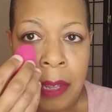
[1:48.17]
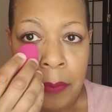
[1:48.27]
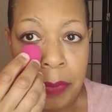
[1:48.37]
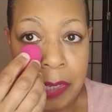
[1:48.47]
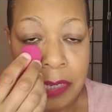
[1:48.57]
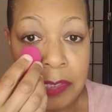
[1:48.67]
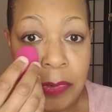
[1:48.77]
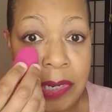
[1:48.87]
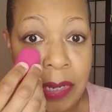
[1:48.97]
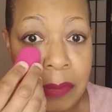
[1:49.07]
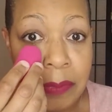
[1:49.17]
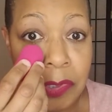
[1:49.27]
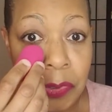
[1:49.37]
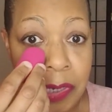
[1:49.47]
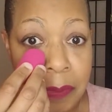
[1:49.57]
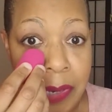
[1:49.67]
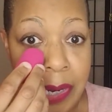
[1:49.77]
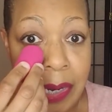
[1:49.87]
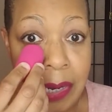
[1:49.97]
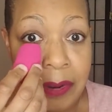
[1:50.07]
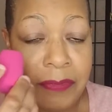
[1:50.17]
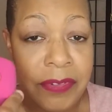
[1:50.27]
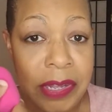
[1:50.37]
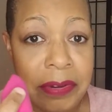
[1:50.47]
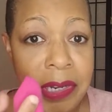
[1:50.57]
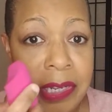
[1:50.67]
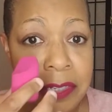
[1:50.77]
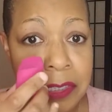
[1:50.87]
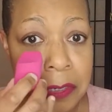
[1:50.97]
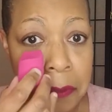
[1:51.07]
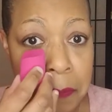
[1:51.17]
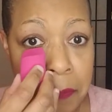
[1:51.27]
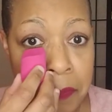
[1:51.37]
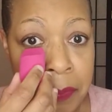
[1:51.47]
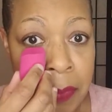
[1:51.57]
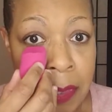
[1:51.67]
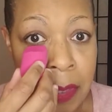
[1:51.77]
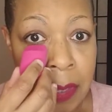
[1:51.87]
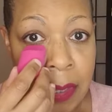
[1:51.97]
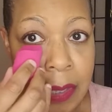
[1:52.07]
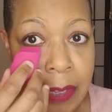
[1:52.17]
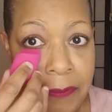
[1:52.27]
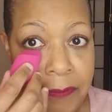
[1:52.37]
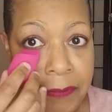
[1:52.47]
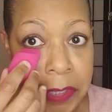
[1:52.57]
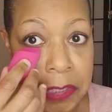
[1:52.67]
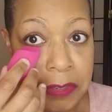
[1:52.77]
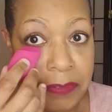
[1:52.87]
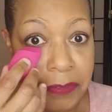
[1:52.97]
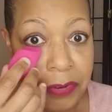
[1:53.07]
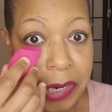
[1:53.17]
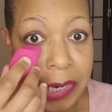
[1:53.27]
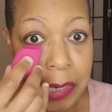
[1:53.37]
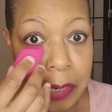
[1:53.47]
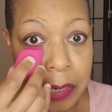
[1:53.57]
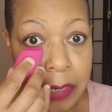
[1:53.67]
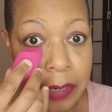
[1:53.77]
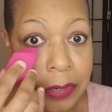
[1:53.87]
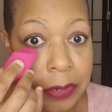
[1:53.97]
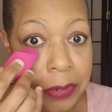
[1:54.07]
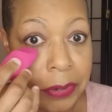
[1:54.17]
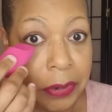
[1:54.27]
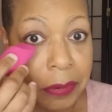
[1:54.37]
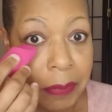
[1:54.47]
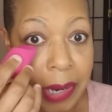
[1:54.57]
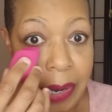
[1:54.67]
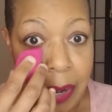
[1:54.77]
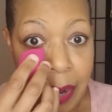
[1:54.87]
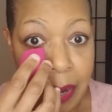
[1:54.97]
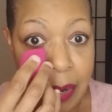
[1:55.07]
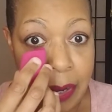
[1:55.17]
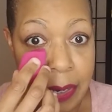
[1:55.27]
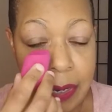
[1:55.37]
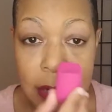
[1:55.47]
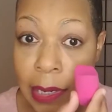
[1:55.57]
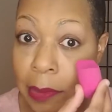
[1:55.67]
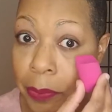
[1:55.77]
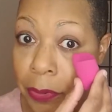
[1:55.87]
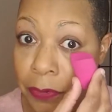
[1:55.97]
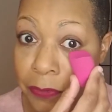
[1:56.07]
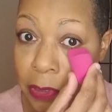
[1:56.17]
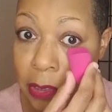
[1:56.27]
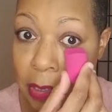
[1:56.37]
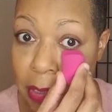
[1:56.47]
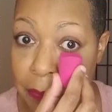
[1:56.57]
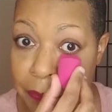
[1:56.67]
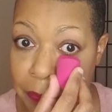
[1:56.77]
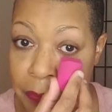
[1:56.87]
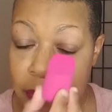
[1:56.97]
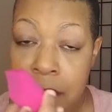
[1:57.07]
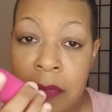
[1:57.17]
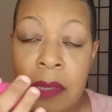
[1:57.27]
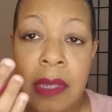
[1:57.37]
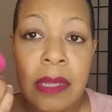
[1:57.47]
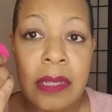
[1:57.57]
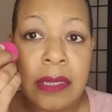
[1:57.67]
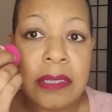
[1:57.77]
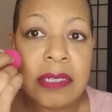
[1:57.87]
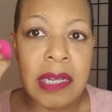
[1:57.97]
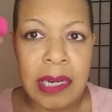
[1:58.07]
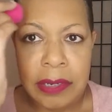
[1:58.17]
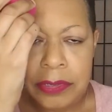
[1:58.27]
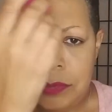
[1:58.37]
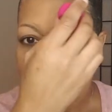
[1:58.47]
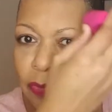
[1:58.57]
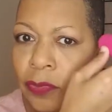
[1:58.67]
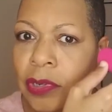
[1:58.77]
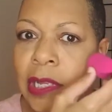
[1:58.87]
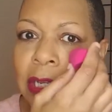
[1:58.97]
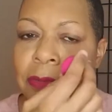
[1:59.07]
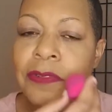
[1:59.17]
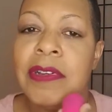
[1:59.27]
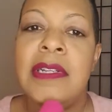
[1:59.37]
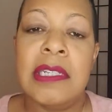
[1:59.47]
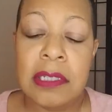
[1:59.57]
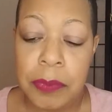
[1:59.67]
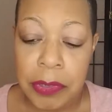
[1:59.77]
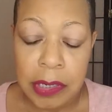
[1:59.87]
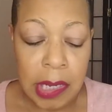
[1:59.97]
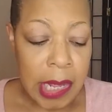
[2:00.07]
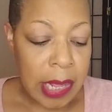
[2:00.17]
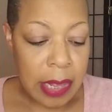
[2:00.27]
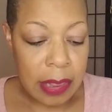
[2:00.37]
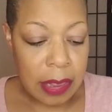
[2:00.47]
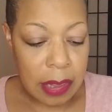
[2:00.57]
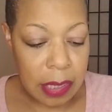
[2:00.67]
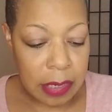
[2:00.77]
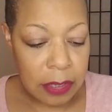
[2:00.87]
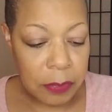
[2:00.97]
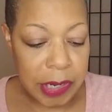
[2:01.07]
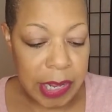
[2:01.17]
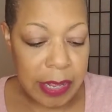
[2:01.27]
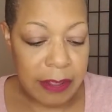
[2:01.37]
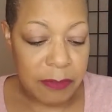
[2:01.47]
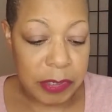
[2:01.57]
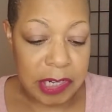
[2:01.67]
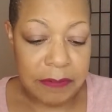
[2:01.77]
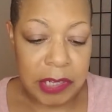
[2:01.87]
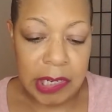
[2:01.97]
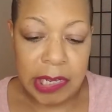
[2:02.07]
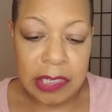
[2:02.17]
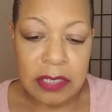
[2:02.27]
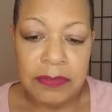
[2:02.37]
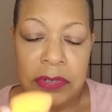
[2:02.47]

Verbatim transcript: because when I'm doing my foundation, it fits right under my eye, like perfectly. And then this side I'll use for the actual foundation part. Another one I have, which I really like, is the Real